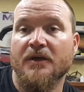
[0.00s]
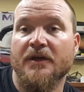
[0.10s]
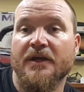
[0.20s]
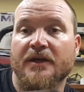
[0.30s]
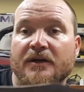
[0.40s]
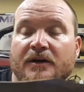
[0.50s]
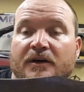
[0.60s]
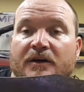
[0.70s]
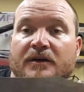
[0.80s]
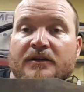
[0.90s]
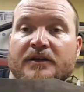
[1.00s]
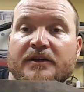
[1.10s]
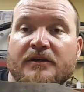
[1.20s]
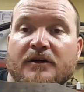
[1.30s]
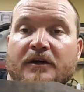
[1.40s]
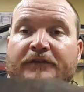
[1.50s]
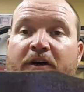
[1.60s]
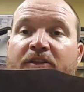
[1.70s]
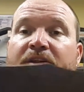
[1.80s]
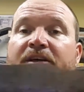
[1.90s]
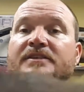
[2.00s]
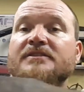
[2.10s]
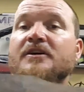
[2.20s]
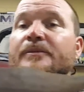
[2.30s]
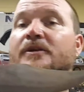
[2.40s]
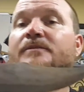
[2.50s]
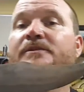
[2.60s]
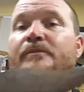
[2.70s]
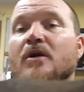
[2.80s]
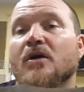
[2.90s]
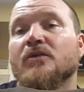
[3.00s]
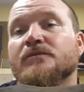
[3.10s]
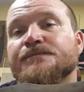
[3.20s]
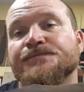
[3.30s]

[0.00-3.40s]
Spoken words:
And Father's Day is coming up tomorrow.